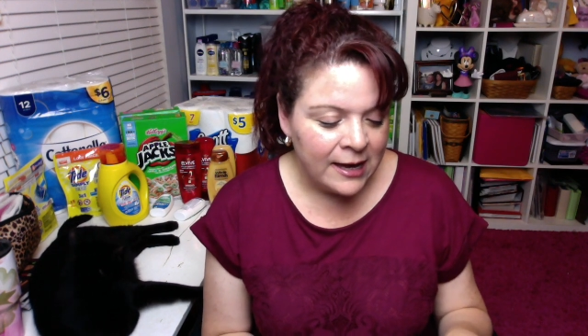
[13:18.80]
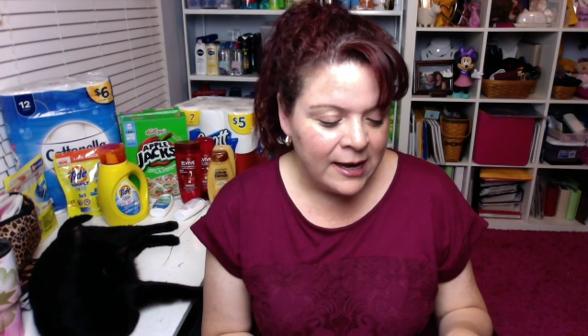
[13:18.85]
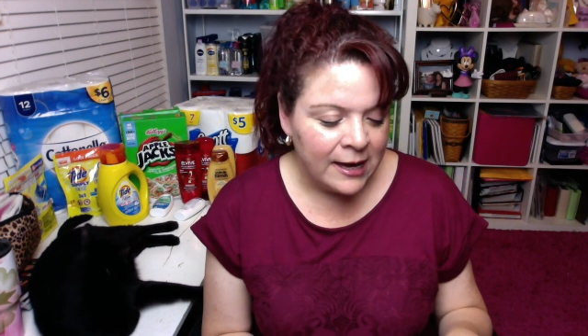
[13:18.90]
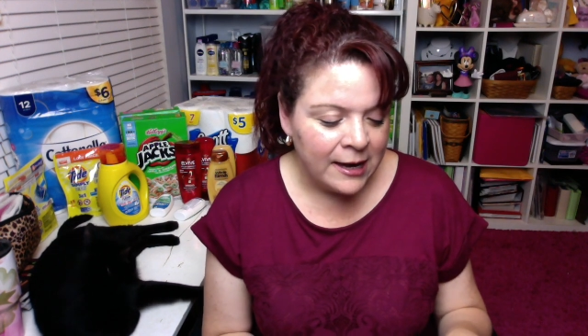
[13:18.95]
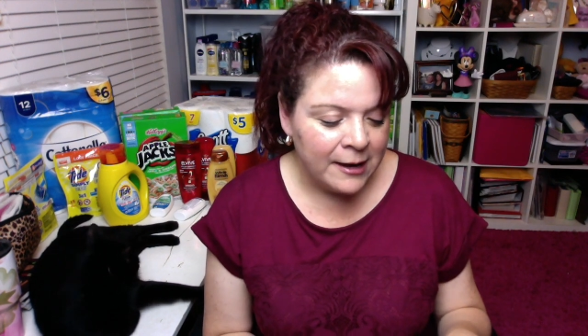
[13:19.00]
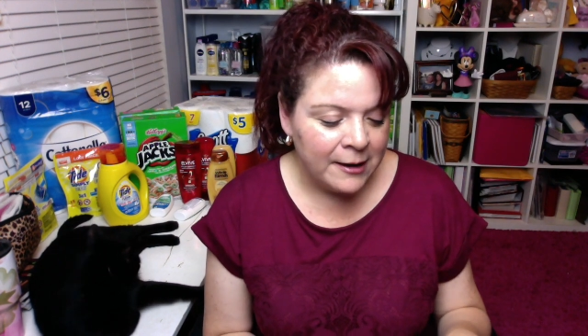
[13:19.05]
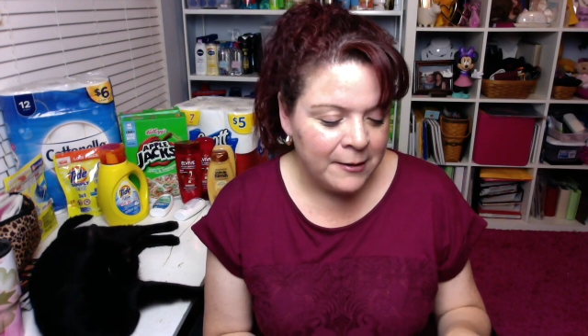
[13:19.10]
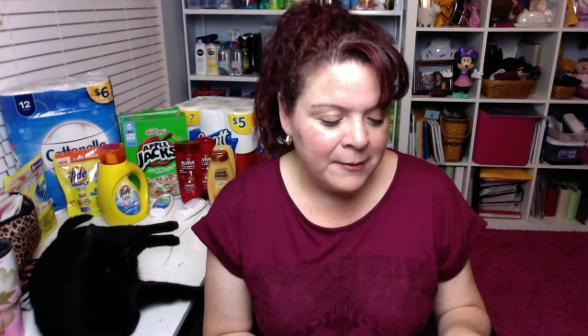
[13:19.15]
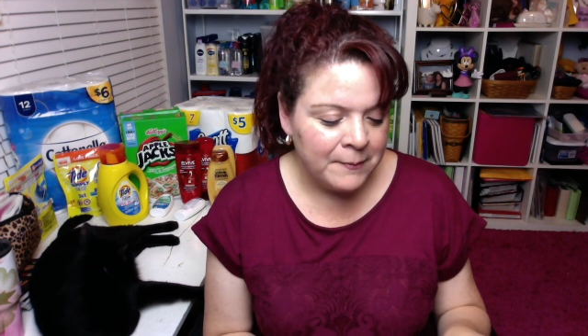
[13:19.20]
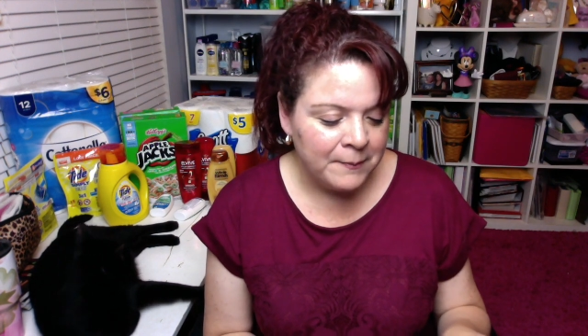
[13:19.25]

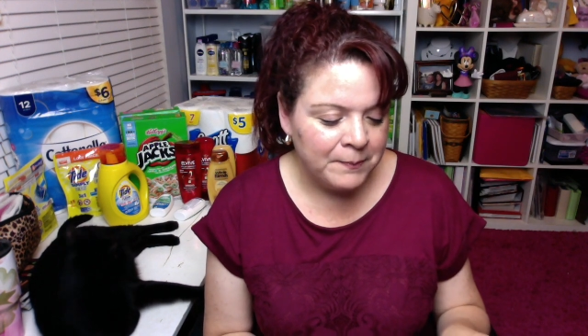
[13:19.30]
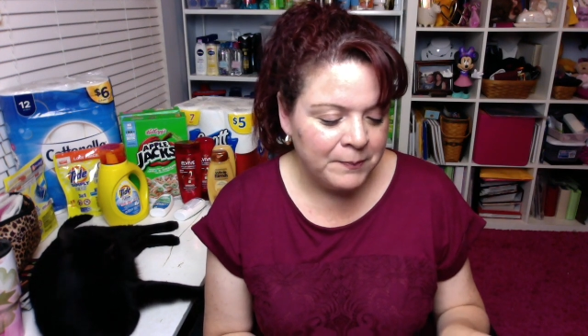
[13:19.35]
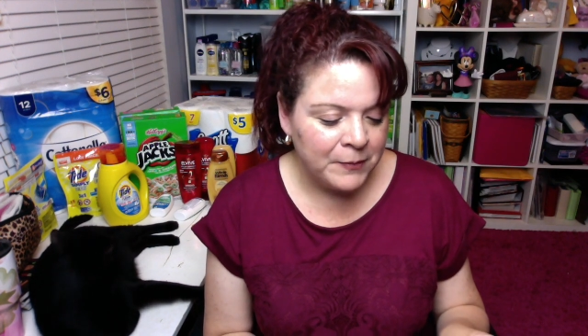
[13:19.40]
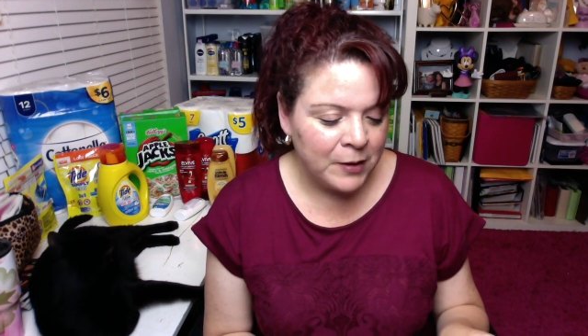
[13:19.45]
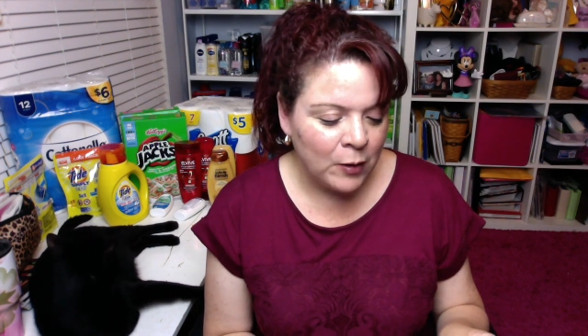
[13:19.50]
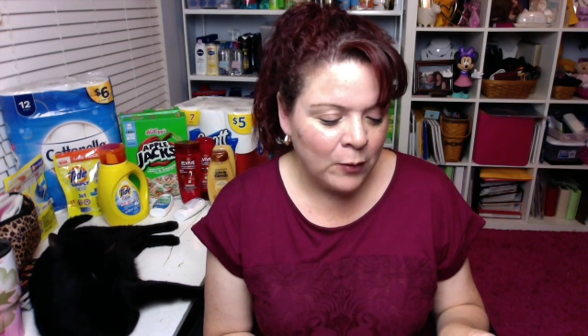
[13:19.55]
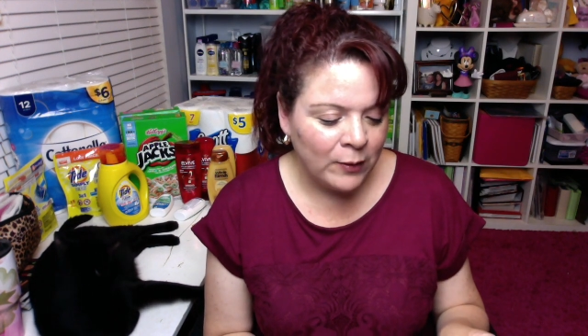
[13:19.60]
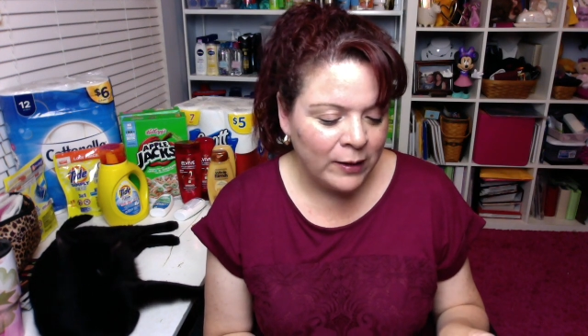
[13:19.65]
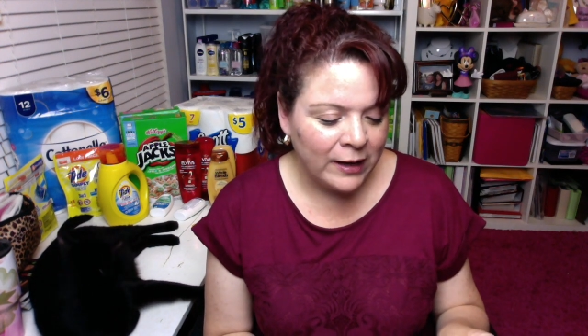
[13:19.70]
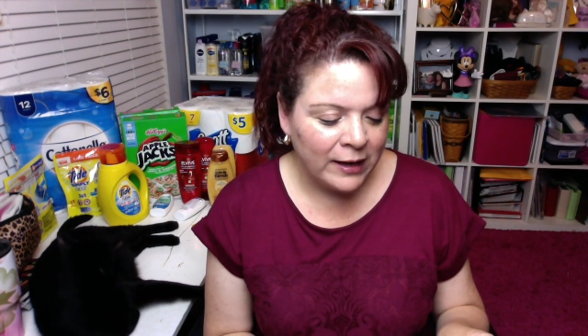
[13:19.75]
Um,
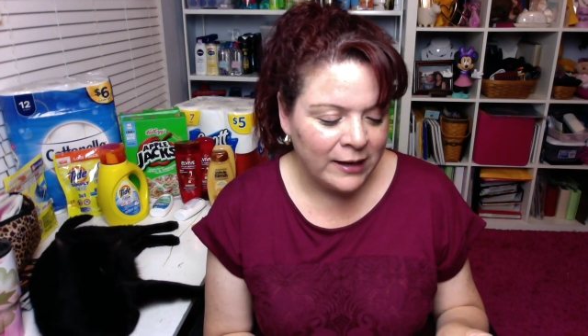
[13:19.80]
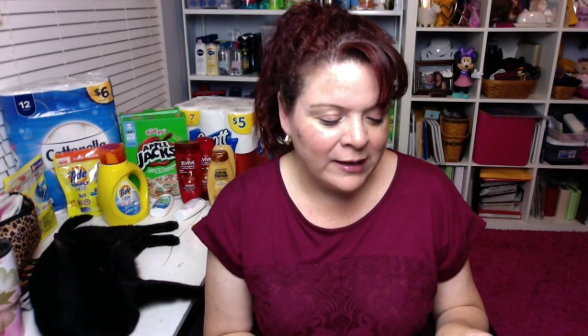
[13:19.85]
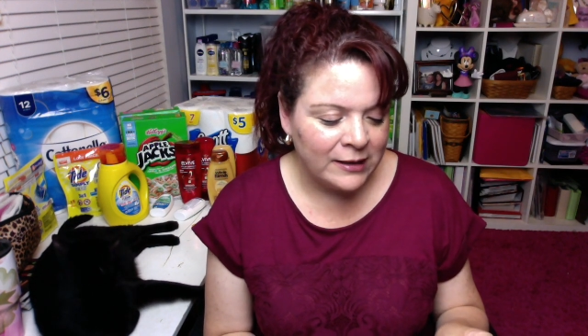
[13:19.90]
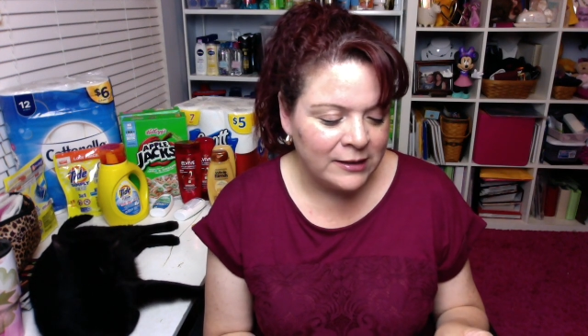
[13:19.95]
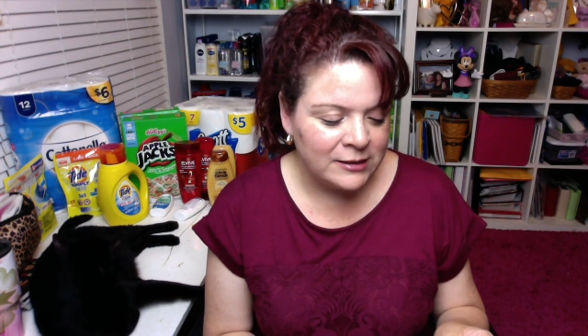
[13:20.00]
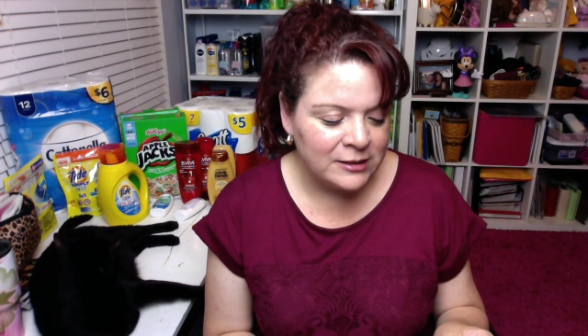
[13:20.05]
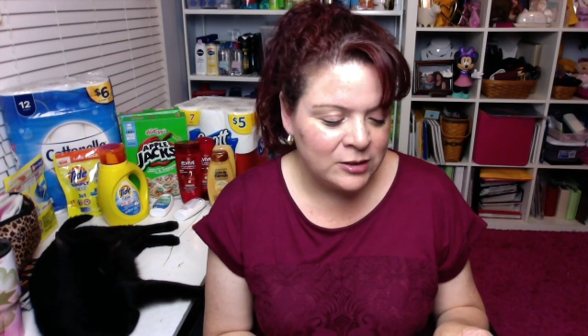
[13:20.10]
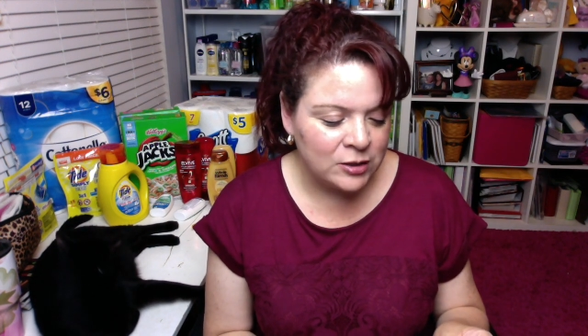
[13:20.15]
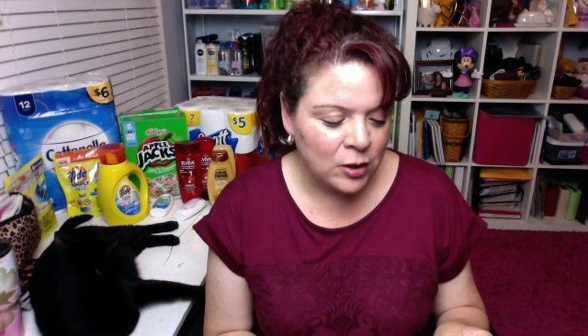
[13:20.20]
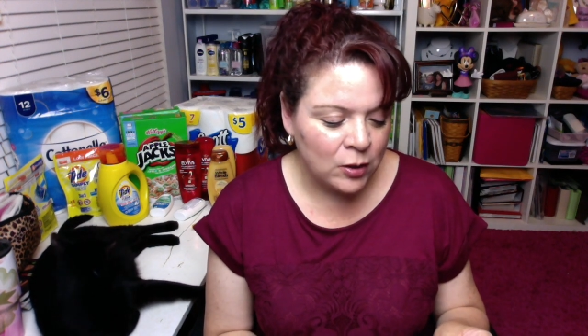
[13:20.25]
okay,
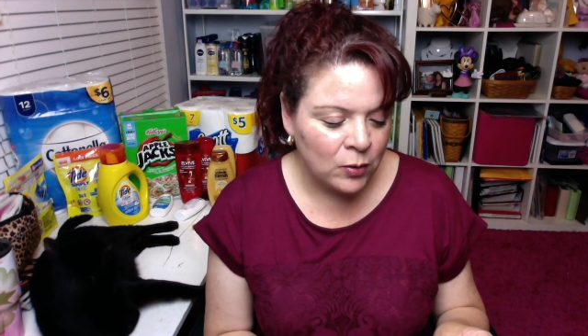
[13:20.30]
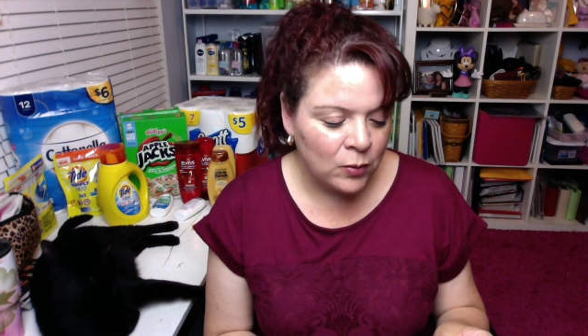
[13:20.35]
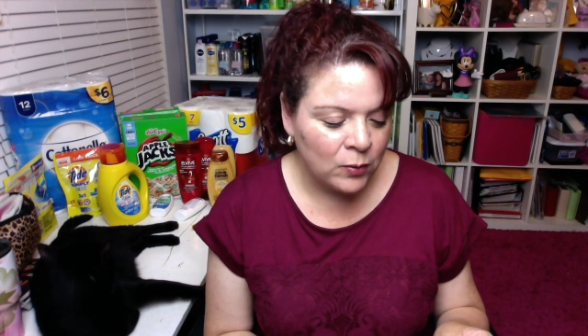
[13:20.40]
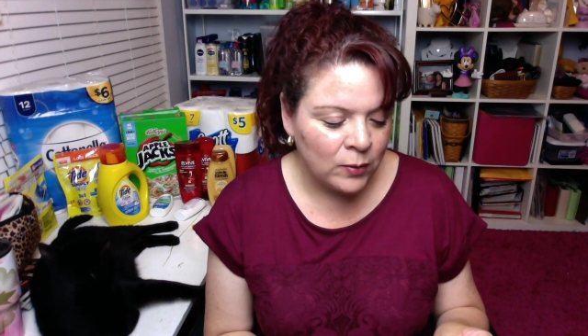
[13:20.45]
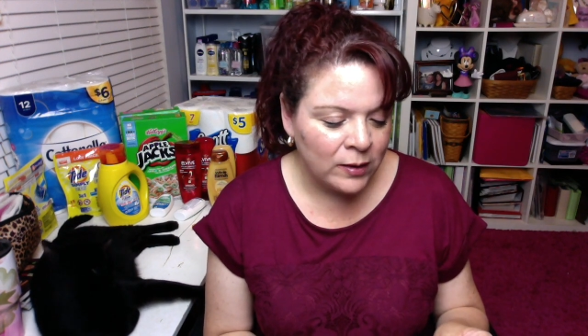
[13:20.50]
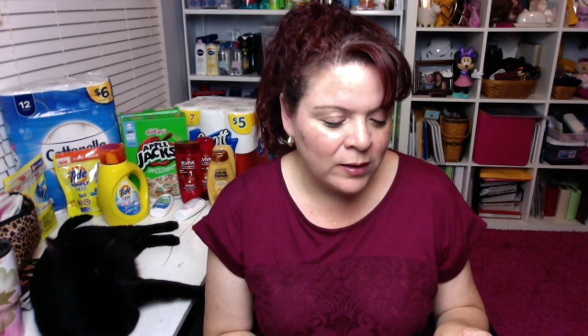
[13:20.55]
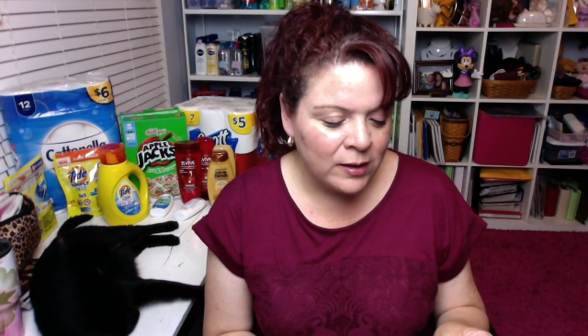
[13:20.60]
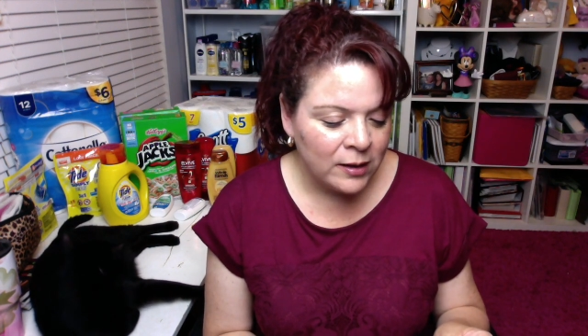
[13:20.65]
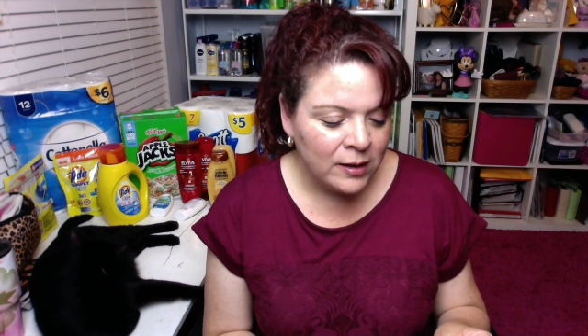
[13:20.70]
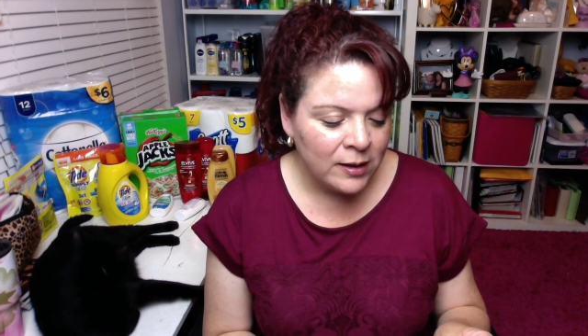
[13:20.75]
so